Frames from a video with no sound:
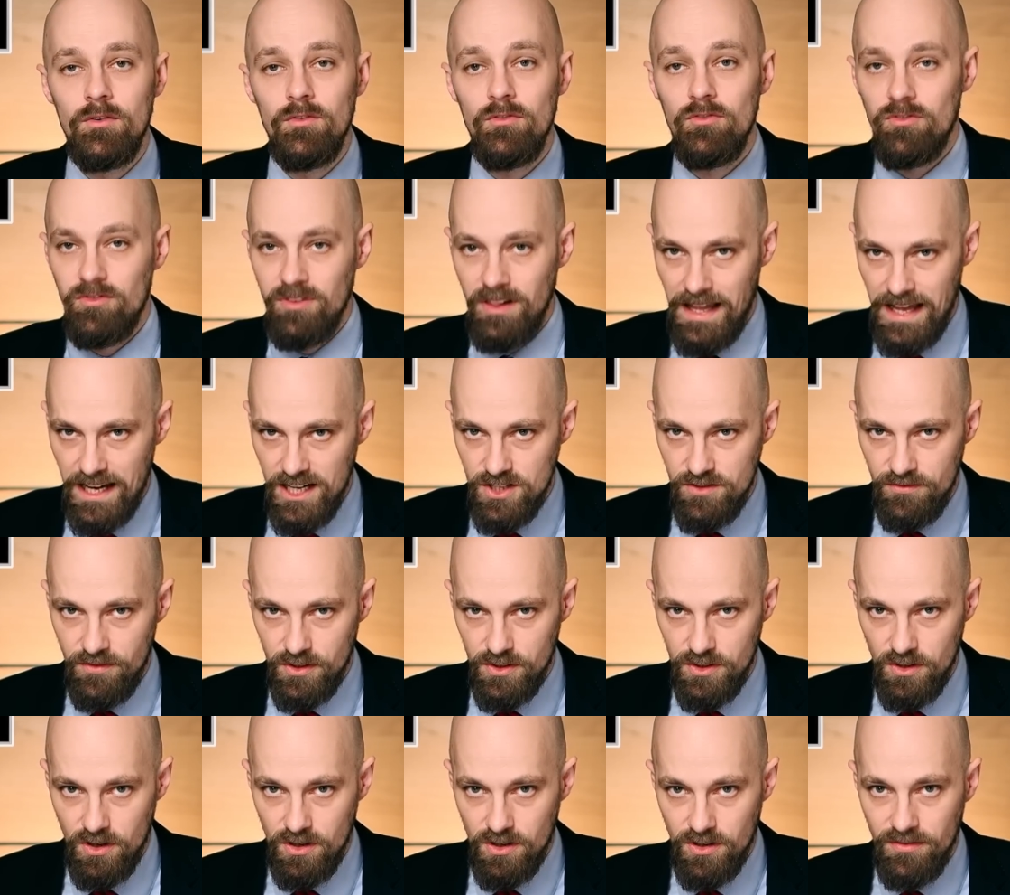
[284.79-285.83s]
Flash
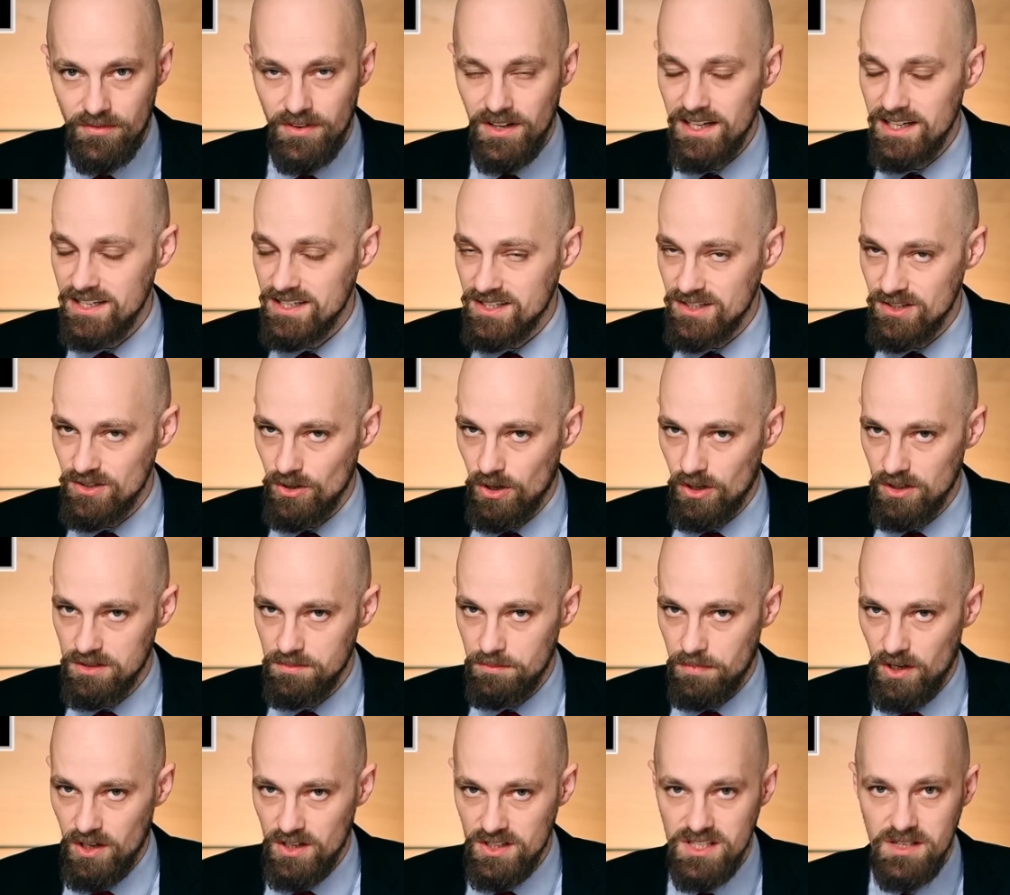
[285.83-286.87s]
photography is
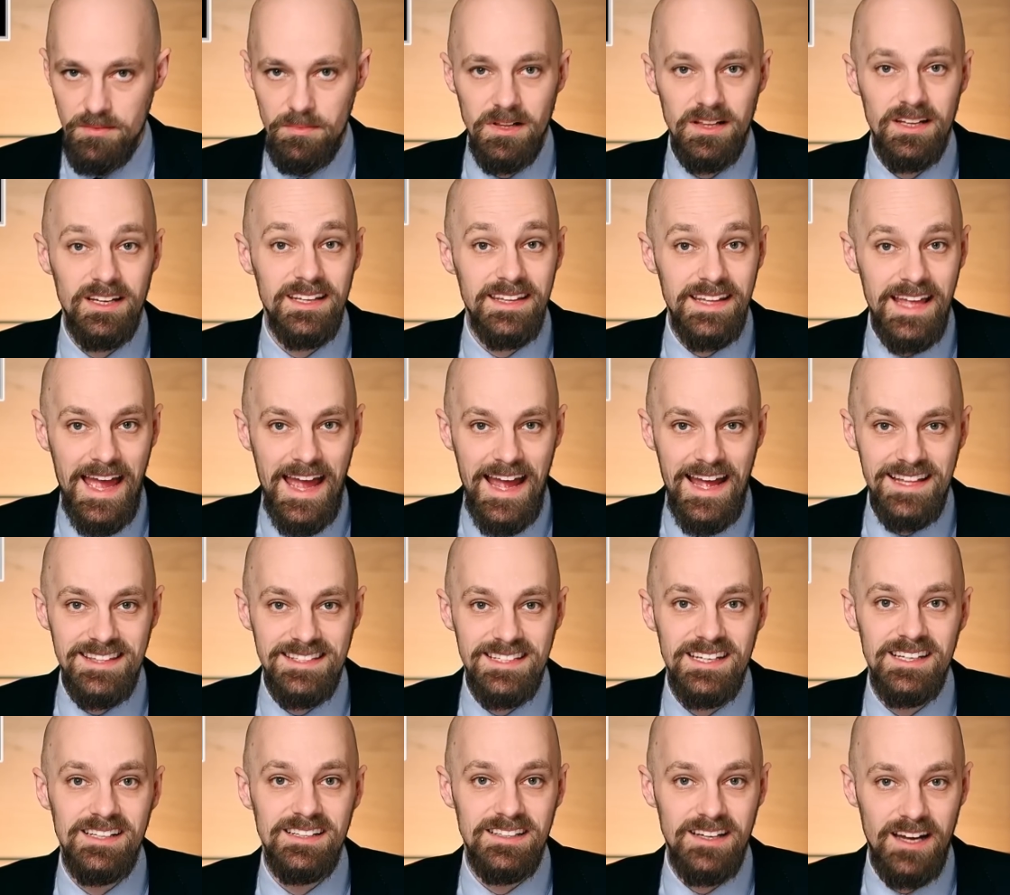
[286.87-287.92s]
not possible in
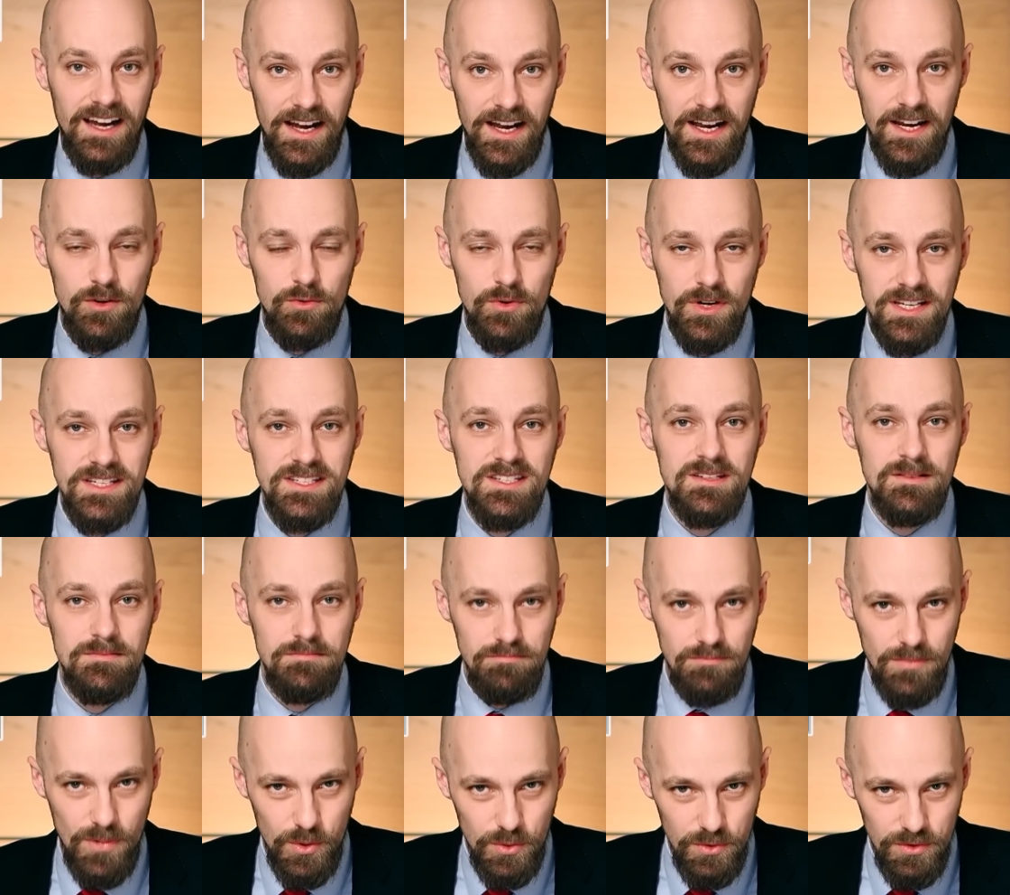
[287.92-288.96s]
handheld high-res
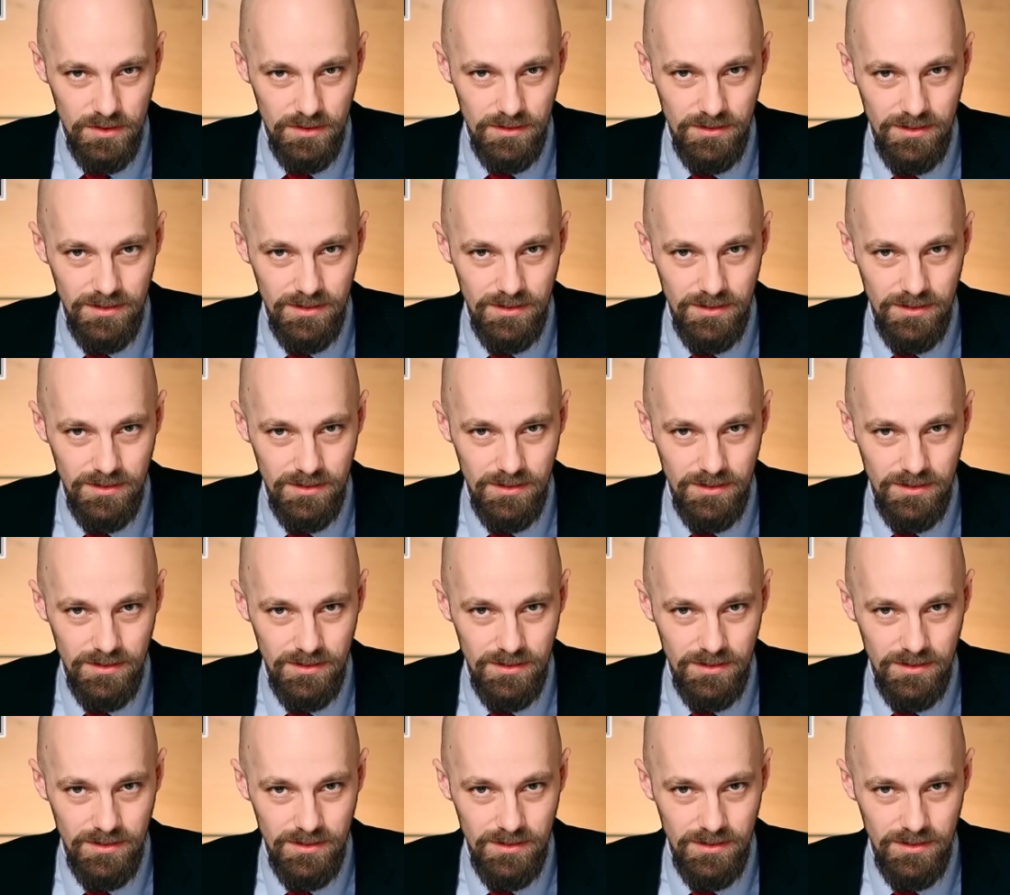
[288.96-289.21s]
mode.